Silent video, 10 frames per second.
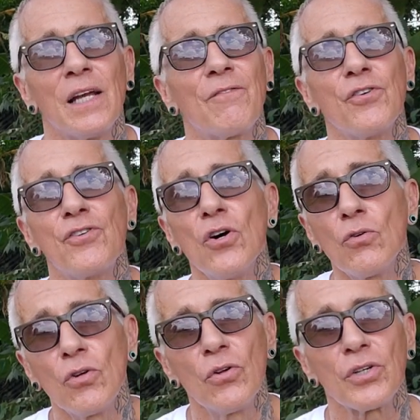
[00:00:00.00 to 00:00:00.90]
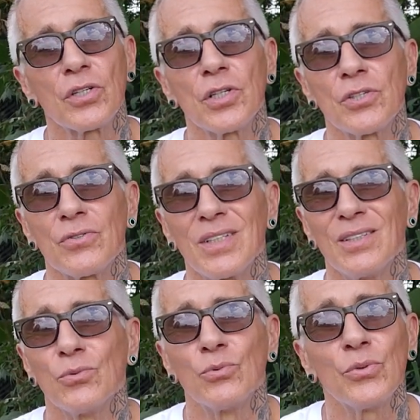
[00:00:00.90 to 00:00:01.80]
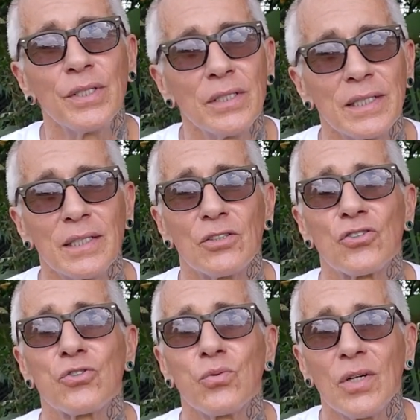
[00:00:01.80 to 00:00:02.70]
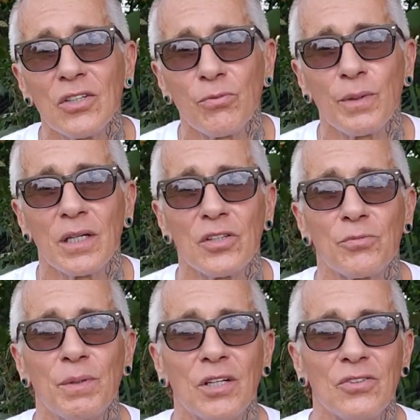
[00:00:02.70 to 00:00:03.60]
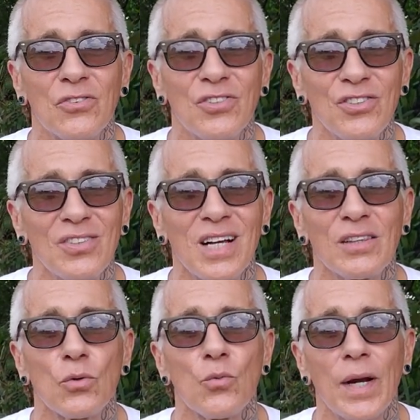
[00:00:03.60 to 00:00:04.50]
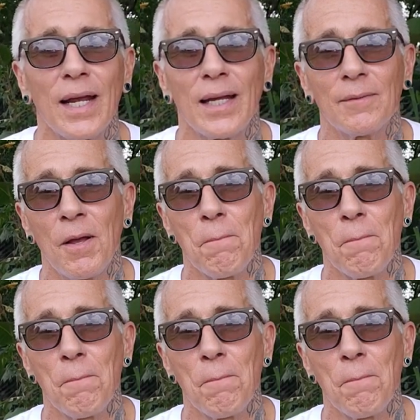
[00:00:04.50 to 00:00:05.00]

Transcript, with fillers: If you don't know the country, really trust me on this because it's just not the rain.